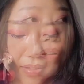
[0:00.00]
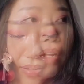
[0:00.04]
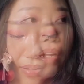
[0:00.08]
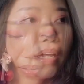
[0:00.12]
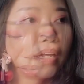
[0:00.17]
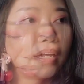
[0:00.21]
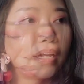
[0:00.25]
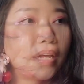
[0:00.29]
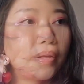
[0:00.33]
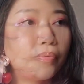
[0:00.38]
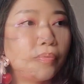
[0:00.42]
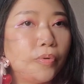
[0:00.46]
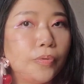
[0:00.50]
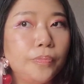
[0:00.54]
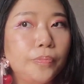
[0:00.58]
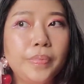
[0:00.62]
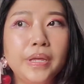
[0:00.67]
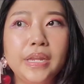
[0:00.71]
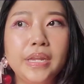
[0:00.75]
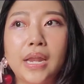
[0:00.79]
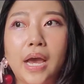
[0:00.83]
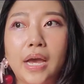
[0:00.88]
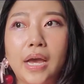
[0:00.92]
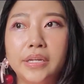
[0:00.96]
It would be
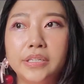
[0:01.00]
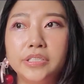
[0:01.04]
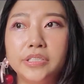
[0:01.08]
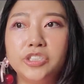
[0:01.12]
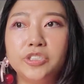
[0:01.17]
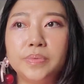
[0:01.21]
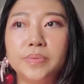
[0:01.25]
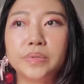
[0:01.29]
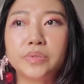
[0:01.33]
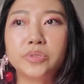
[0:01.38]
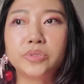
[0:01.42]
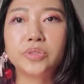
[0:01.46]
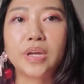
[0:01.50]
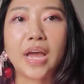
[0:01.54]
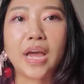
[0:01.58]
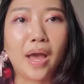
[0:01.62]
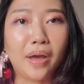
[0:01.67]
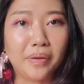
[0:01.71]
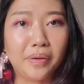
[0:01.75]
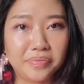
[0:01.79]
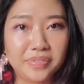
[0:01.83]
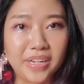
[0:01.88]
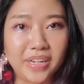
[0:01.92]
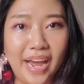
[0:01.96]
nice to be able to
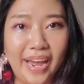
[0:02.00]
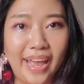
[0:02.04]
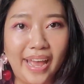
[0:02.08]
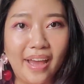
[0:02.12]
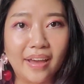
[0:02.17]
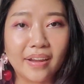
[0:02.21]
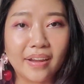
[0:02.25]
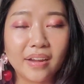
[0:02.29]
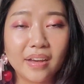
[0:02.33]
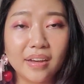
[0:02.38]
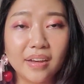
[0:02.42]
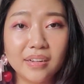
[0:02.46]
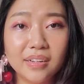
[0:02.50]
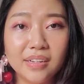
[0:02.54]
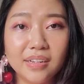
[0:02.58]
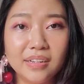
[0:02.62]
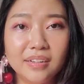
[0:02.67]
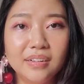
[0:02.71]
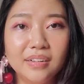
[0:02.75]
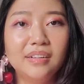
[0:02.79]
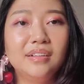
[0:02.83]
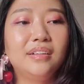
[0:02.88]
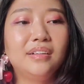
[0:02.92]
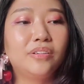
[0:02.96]
have Diana,
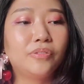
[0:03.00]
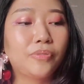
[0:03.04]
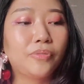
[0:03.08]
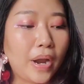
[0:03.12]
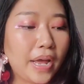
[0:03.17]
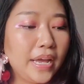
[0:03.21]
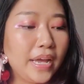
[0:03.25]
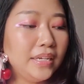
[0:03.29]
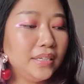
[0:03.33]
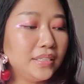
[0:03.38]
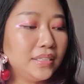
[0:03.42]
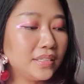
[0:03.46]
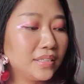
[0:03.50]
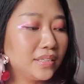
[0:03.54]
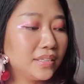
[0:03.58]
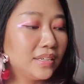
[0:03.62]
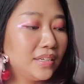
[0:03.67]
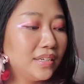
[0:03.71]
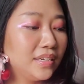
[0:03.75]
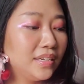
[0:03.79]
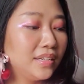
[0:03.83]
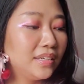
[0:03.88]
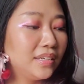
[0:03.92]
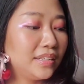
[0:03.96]
right?
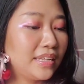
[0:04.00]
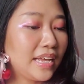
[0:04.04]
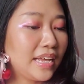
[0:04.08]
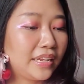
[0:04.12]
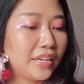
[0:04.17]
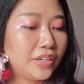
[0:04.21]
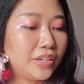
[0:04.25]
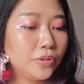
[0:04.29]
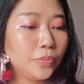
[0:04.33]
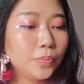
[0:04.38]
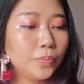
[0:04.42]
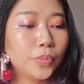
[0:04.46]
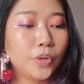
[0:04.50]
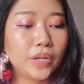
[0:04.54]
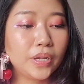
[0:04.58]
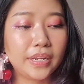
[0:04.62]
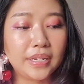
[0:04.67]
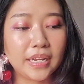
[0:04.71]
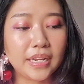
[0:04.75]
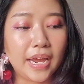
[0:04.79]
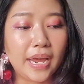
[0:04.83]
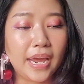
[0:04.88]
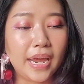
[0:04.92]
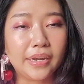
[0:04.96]
yeah, they don't put
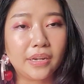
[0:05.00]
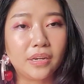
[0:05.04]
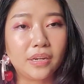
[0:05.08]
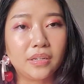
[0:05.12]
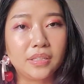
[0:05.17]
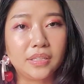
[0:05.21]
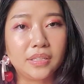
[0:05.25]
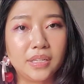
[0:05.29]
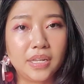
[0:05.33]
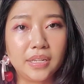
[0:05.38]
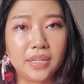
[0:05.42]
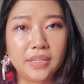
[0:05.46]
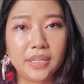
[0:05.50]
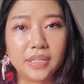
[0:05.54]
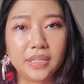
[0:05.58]
Diana in this